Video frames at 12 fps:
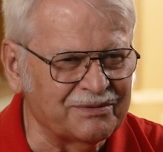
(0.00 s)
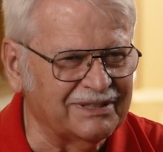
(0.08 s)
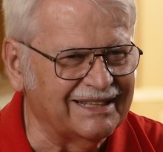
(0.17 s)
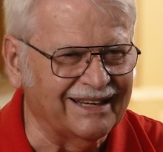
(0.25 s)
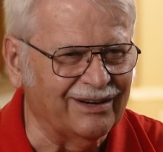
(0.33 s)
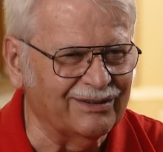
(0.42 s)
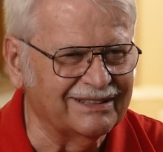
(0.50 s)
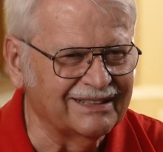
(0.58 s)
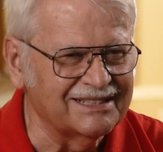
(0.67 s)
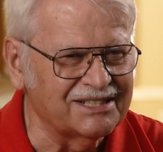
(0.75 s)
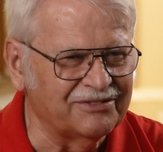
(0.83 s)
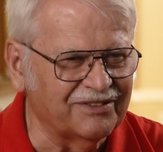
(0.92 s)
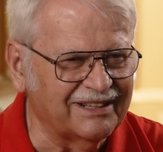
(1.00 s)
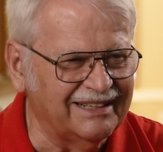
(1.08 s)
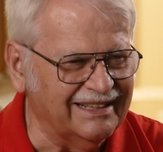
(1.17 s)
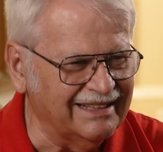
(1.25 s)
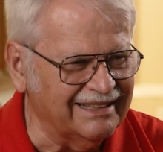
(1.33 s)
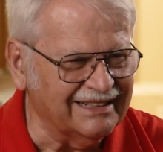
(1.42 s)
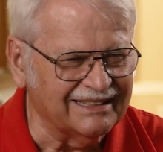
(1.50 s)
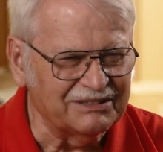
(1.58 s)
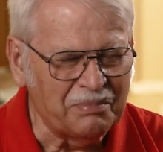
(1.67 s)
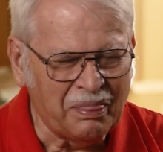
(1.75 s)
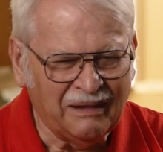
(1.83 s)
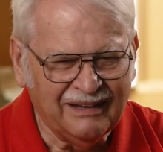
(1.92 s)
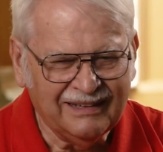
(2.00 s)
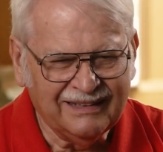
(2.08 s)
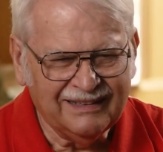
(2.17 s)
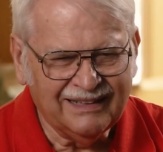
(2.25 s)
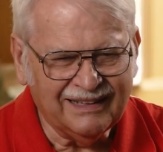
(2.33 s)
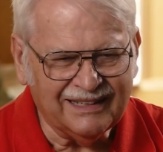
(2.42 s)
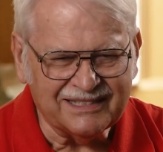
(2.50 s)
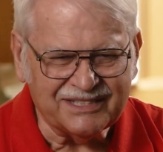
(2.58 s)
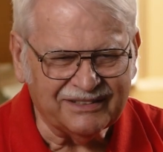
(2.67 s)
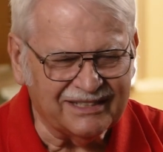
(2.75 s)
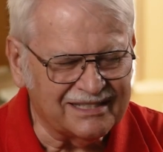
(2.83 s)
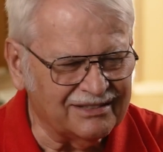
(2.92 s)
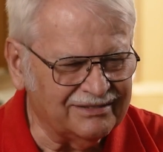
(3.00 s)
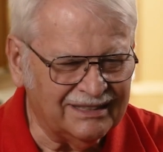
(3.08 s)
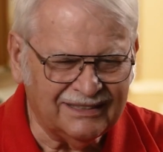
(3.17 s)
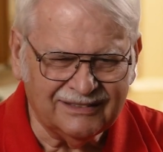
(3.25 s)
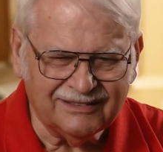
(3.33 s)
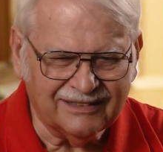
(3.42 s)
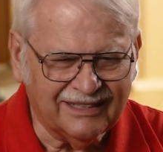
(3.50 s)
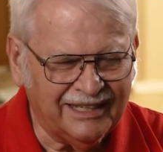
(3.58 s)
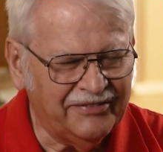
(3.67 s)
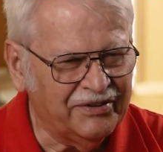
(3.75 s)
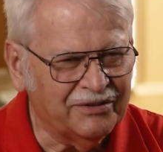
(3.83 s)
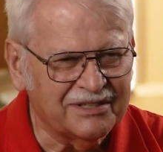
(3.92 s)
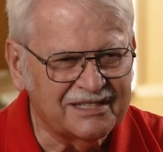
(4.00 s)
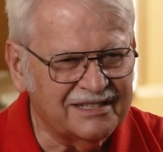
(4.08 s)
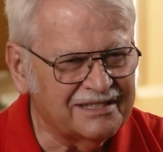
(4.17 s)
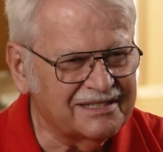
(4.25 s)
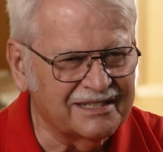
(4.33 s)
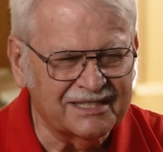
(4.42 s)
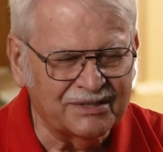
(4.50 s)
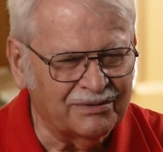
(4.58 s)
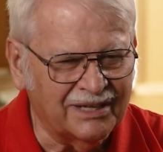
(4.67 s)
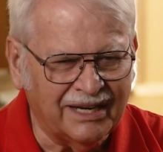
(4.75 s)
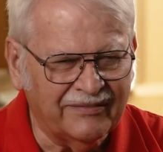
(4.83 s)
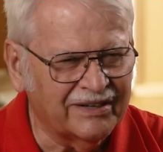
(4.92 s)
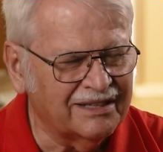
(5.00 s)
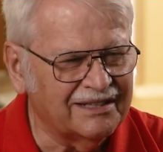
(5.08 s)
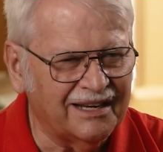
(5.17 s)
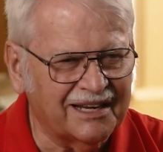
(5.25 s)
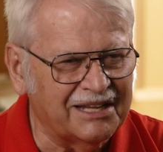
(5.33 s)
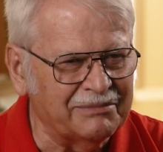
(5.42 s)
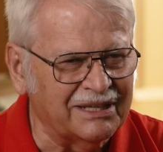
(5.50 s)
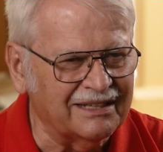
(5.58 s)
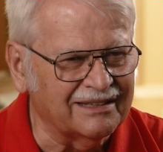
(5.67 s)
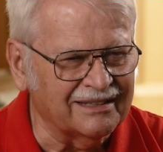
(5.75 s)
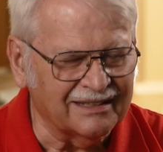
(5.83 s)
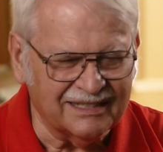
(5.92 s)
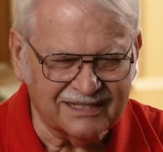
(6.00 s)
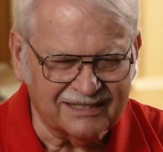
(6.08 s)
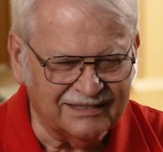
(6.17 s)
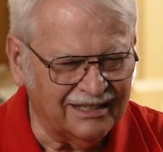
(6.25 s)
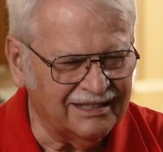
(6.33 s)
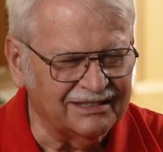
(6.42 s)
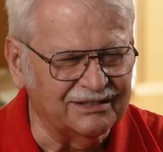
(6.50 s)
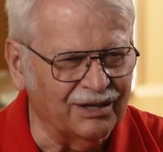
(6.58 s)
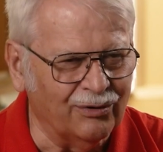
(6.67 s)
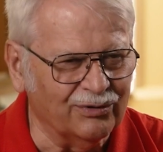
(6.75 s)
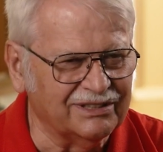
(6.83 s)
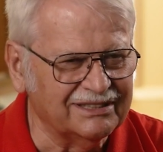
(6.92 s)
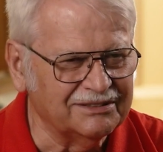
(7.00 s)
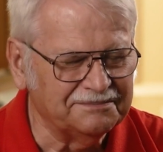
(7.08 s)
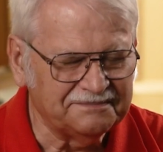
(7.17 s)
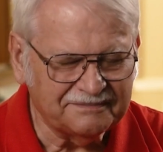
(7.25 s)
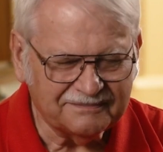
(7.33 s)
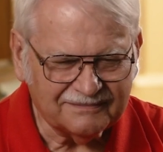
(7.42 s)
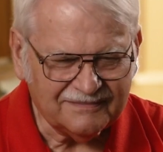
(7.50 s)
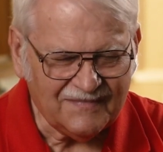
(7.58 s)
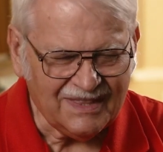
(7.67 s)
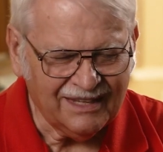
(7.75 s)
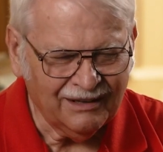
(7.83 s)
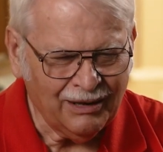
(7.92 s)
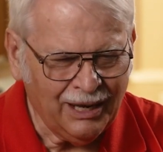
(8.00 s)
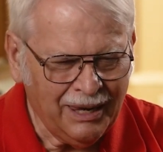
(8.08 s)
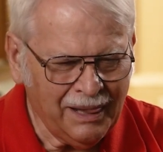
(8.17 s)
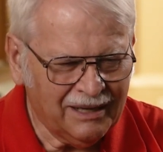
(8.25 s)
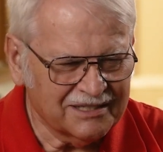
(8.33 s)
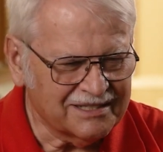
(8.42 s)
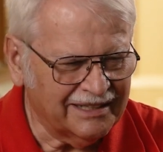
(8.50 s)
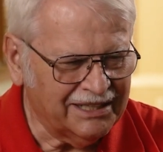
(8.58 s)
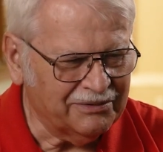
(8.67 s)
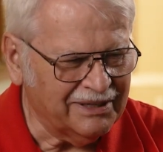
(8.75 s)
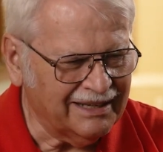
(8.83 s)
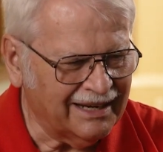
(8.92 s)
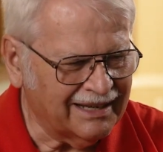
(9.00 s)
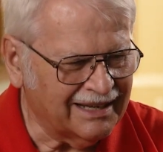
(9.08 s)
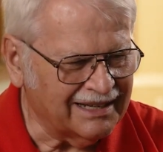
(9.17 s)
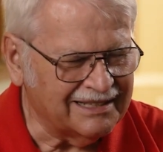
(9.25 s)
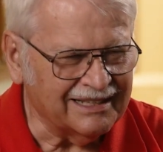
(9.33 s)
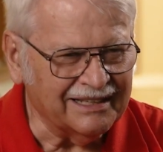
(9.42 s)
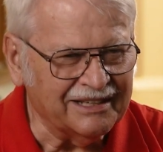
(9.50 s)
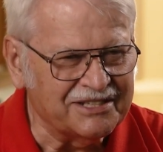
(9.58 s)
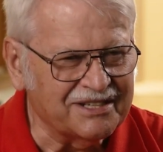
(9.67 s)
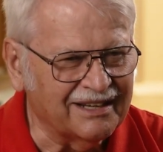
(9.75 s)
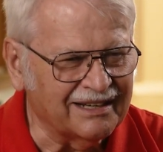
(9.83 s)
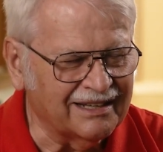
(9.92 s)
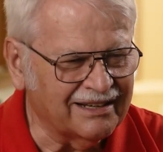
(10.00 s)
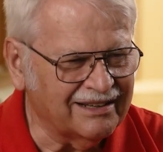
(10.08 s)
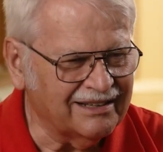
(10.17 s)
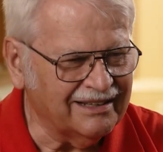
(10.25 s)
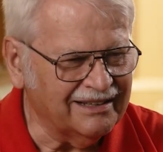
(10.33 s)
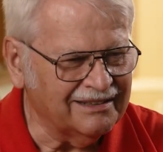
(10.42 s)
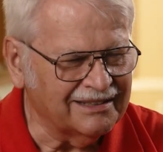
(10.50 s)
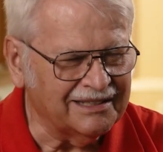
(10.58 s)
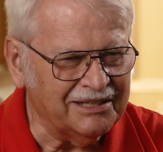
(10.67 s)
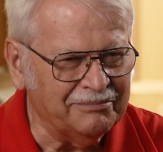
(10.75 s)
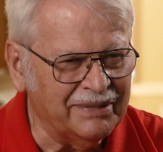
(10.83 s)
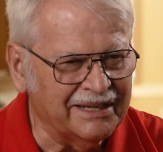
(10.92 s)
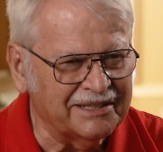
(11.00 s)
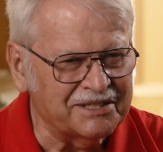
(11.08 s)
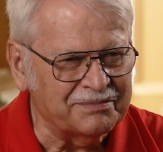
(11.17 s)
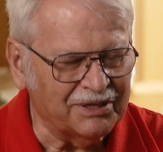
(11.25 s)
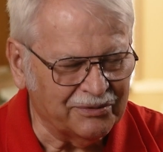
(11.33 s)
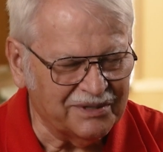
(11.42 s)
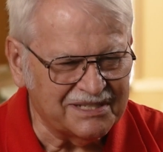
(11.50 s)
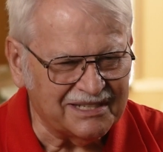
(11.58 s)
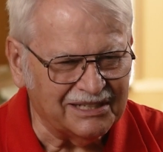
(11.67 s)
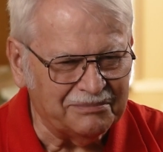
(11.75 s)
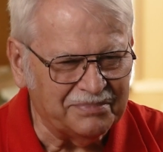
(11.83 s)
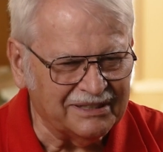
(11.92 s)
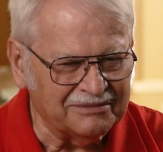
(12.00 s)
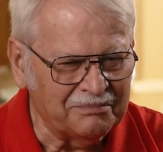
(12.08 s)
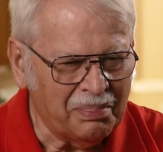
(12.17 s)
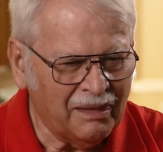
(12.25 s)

one down. I said, Forget it. And so he said, Well, okay, if you insist. He said, We're not even going to document it then. I says, No, don't. So anyway, I got a tetanus shot out of the deal and they bandaged my wrist up. And